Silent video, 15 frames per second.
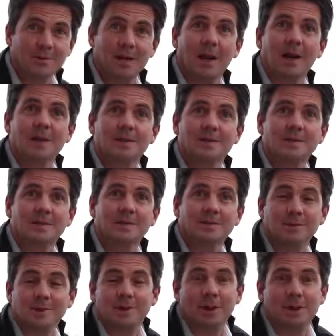clients.
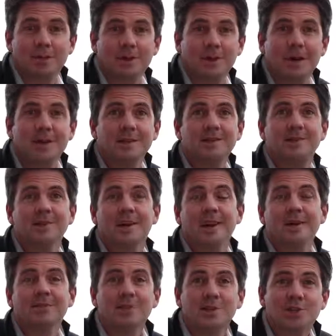With global clients, you're going
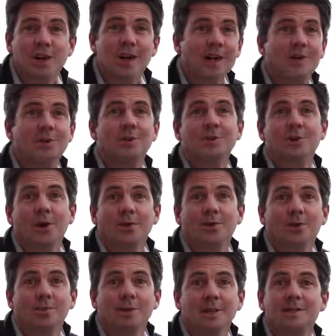to have to check your
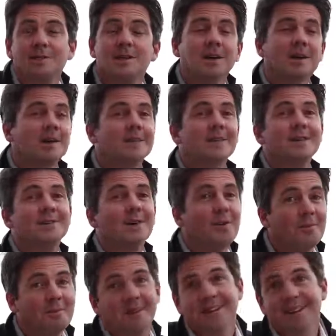local place. They
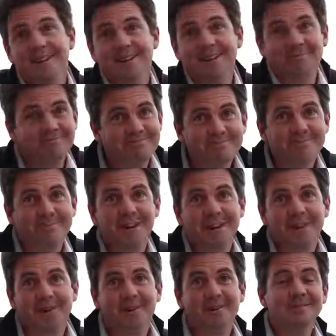told me, I
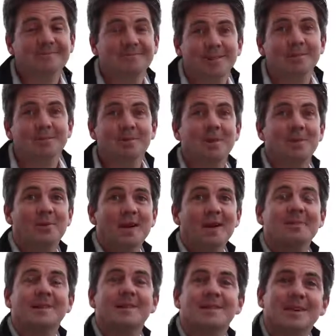don't know, seems a bit weak,
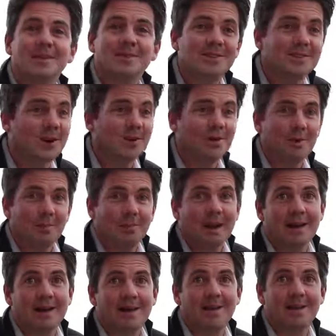but they said, just go to your
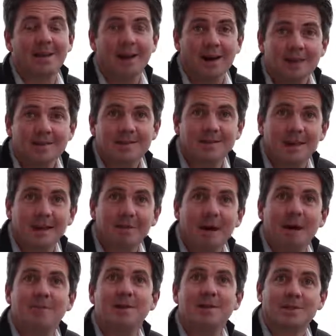bank and ask them
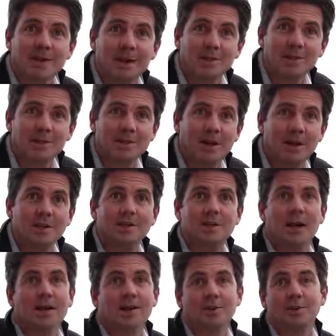how much they would charge,
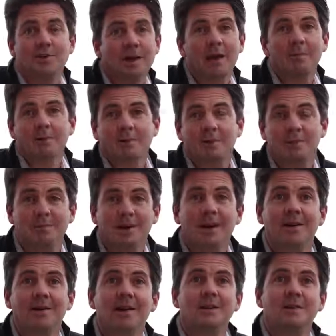and you'll be able to
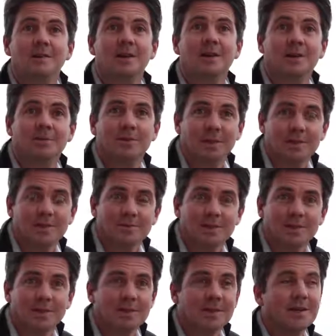compare against our conversion
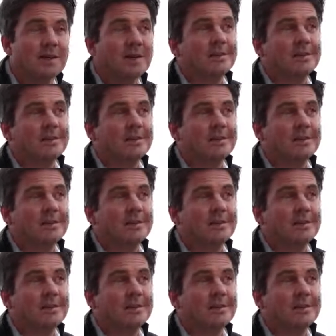fees.